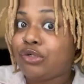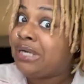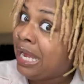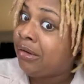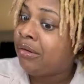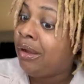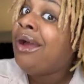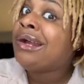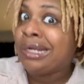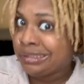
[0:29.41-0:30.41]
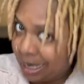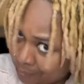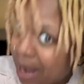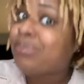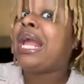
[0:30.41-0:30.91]
now because i'm
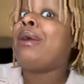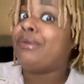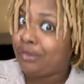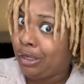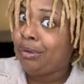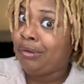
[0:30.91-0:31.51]
not playing with you